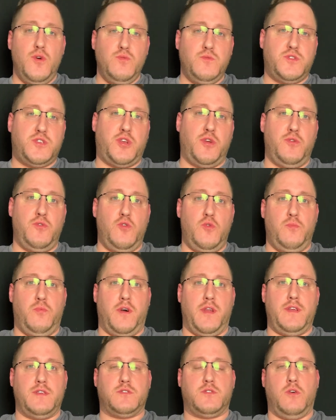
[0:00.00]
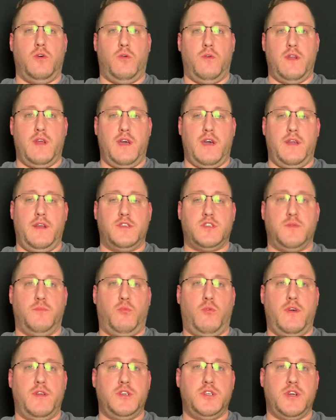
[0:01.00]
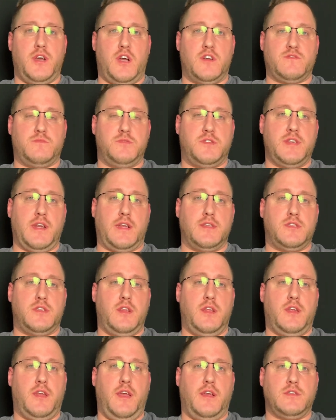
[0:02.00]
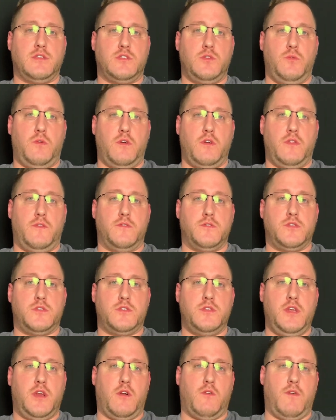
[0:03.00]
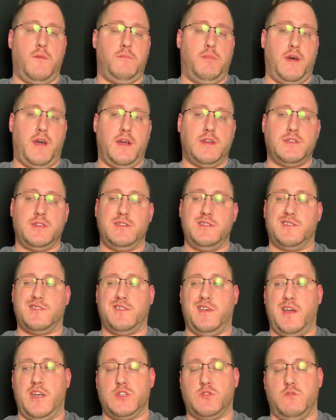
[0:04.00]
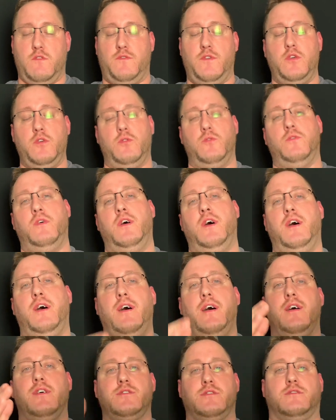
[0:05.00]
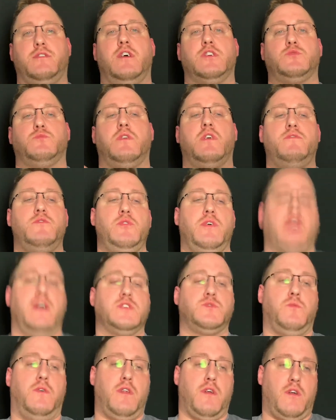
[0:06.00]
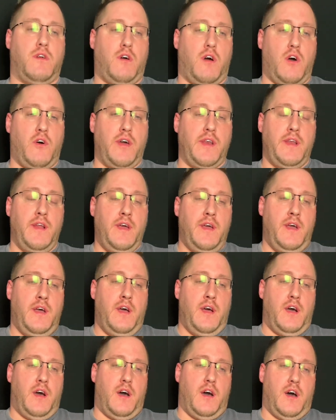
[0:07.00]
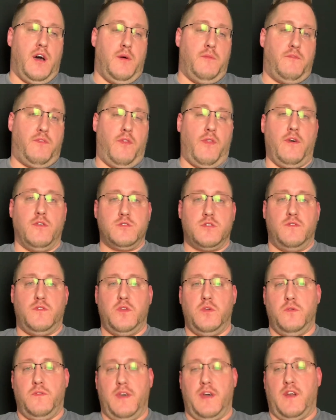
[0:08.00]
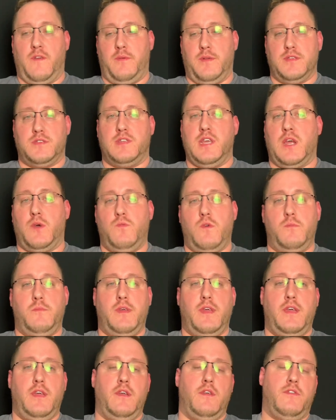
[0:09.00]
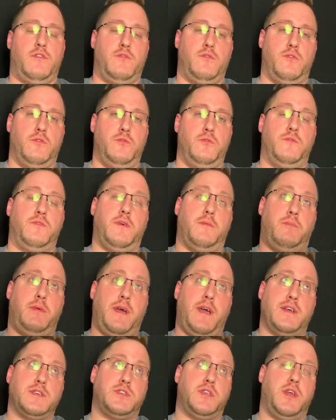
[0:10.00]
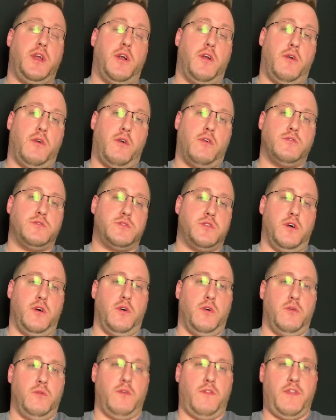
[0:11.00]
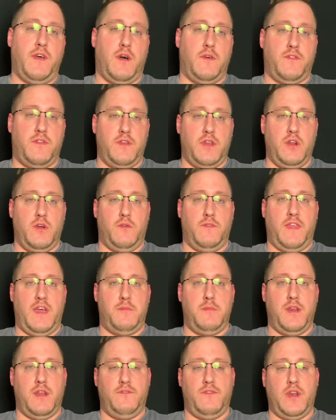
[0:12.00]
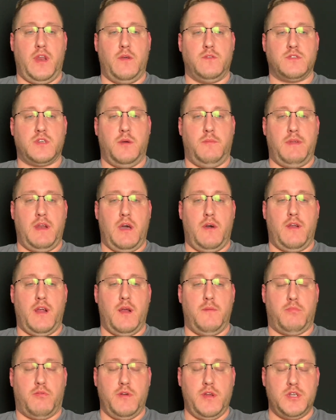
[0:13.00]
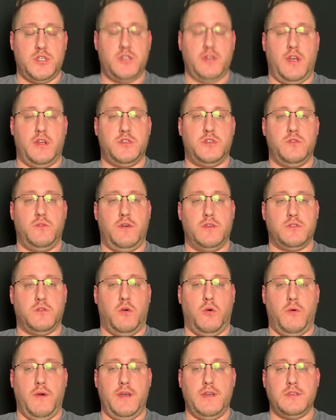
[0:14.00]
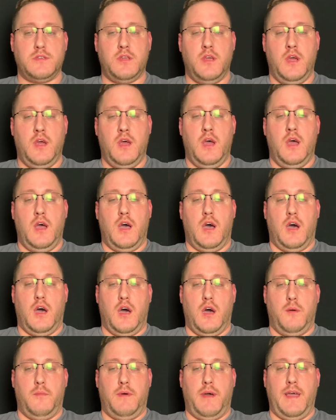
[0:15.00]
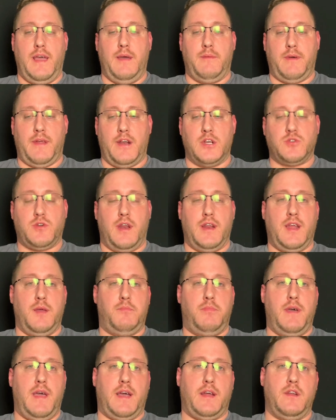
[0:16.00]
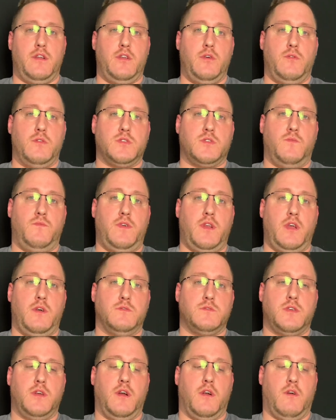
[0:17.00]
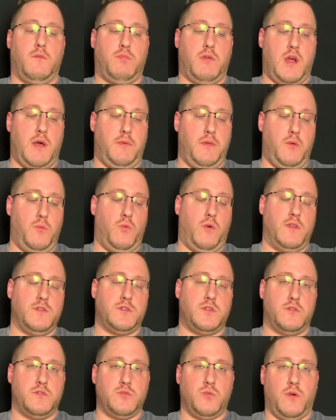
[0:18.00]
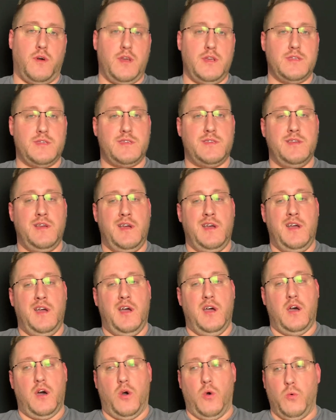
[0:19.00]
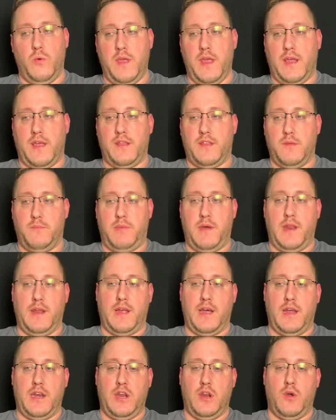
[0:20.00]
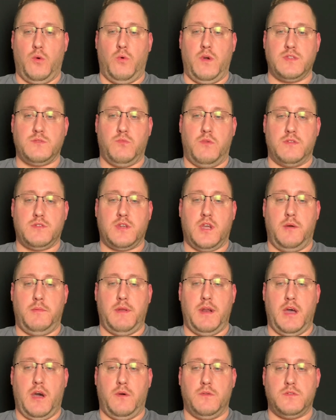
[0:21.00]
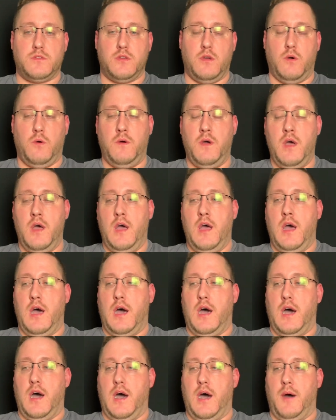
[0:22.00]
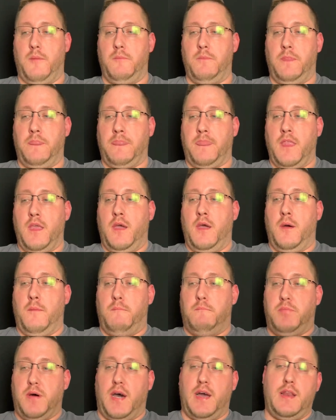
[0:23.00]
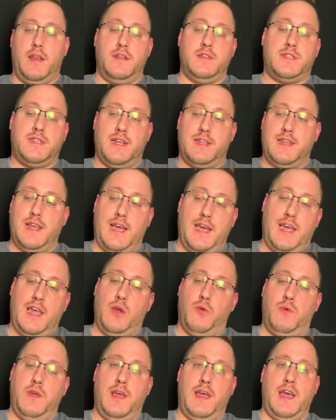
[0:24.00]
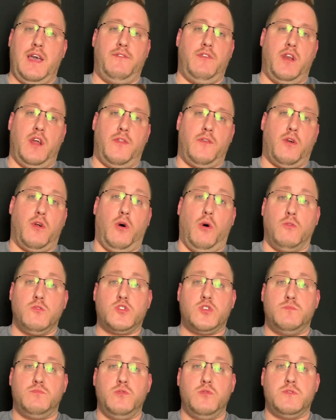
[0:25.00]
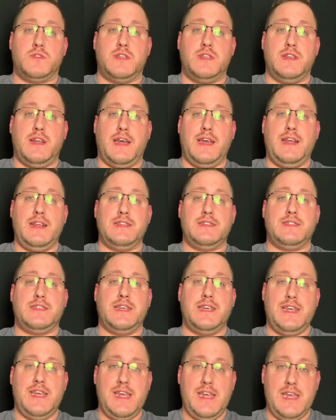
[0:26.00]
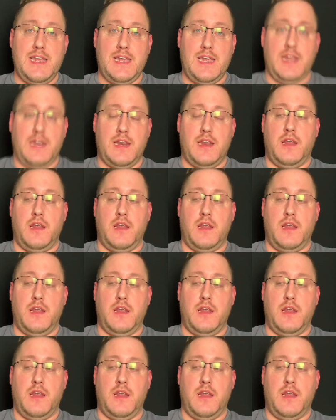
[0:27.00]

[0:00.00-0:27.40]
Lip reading: YouTube, what is going on? It's your boy Josh from Second City Kicks doing another sneaker unboxing slash review slash whatever you guys want to call it. For those of you that have been sticking with me through the past year or so without that many videos coming out, I appreciate you as always. I am going to try to get back into doing some videos here, probably once or twice a week, depending on what's coming out. So, but today we have another Ultra Boost 19,